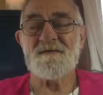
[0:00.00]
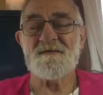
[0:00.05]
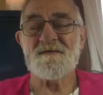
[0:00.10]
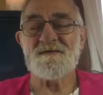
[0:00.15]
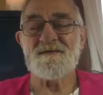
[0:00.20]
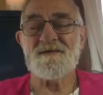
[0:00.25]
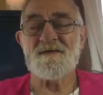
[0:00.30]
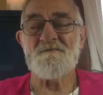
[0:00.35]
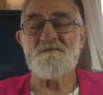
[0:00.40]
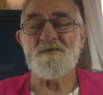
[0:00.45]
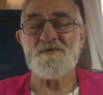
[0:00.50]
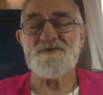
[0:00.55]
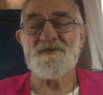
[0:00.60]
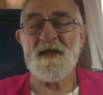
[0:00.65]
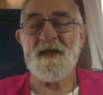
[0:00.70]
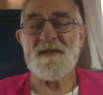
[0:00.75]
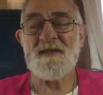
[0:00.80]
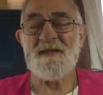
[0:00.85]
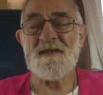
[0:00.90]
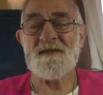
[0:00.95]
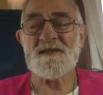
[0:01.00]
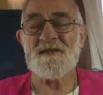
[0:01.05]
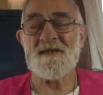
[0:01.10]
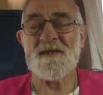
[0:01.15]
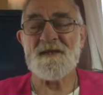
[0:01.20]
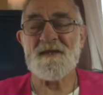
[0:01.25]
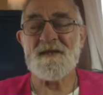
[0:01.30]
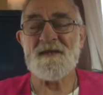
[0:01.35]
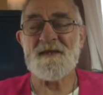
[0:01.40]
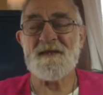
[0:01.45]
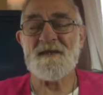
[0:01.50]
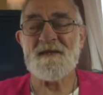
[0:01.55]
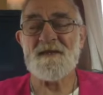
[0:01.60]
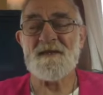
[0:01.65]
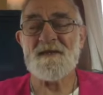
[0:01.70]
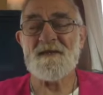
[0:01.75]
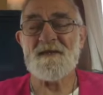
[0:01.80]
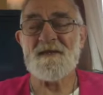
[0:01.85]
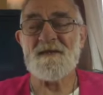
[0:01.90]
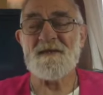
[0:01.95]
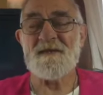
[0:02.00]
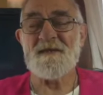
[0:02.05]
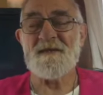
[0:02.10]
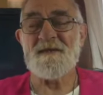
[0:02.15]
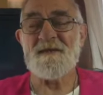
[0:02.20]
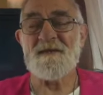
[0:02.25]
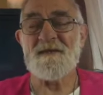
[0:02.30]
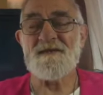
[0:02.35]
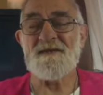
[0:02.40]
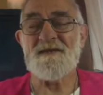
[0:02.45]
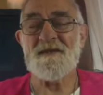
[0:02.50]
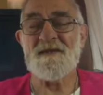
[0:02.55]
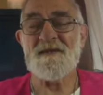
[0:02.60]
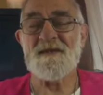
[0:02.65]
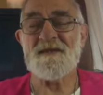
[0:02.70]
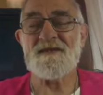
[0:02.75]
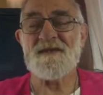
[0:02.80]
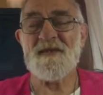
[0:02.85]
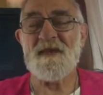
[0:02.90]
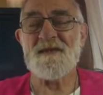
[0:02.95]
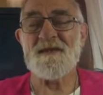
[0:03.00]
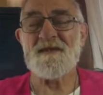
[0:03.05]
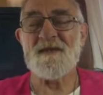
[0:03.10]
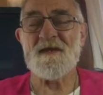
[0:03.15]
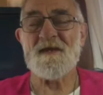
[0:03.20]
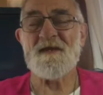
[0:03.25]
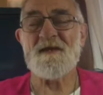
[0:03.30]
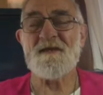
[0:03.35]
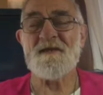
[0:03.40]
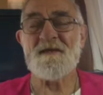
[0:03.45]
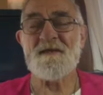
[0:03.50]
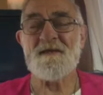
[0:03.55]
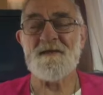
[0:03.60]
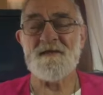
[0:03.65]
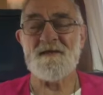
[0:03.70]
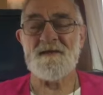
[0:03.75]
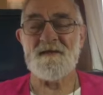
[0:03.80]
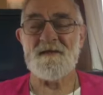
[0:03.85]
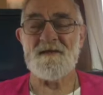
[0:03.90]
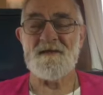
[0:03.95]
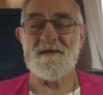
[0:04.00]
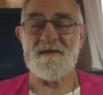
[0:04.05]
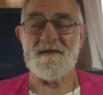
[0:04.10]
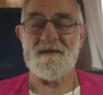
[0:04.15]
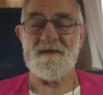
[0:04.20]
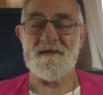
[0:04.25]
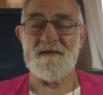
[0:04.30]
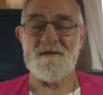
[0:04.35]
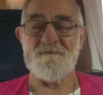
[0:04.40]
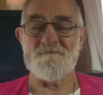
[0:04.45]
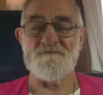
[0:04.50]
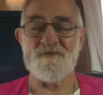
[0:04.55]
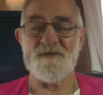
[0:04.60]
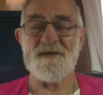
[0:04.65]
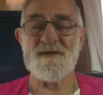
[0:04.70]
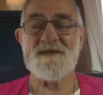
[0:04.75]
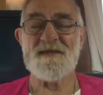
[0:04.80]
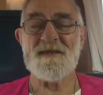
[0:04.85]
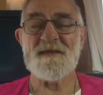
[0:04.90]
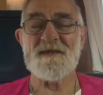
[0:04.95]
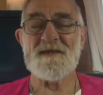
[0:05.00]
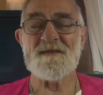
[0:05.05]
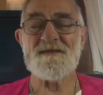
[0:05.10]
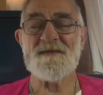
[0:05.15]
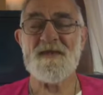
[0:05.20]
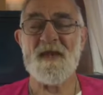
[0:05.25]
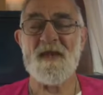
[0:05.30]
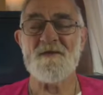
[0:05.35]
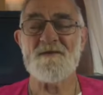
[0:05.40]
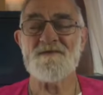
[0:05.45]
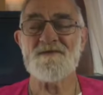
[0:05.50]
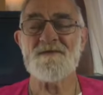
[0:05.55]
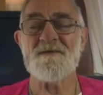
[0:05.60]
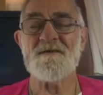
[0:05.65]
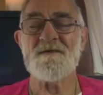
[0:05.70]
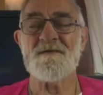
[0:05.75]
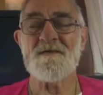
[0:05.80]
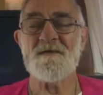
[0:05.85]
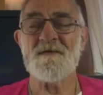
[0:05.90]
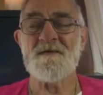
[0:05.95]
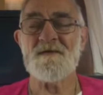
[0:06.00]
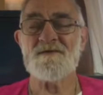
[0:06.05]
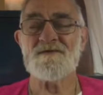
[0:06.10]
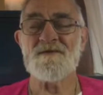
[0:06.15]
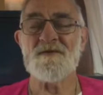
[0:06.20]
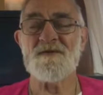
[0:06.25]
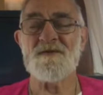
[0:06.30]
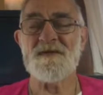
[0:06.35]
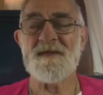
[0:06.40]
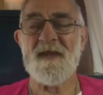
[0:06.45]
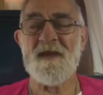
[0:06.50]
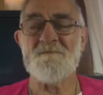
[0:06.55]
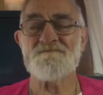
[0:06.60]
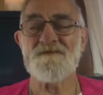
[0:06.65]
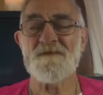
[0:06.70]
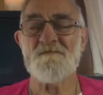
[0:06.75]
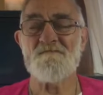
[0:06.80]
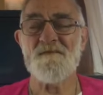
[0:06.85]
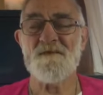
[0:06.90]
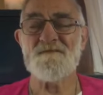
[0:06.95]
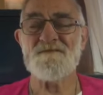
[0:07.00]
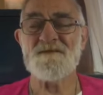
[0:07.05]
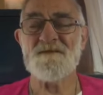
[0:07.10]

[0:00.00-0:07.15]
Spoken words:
simultaneously into the center, and breathing in down to the abdomen,